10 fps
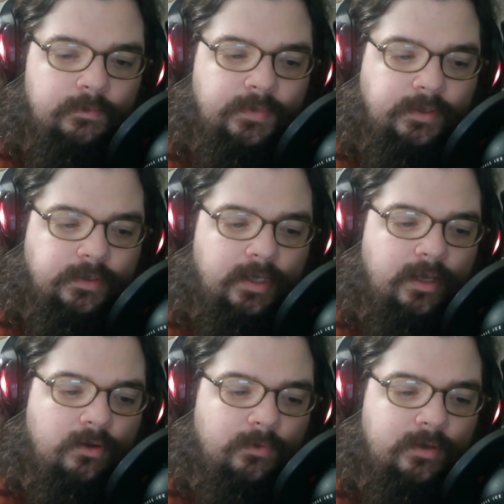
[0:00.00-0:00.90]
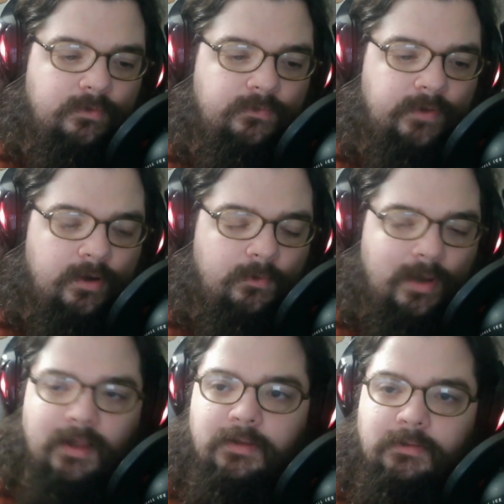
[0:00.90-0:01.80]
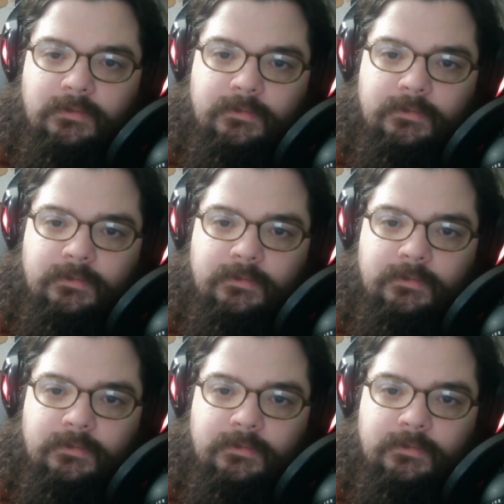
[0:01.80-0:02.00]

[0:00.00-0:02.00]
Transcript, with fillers: Bid Eowyn farewell.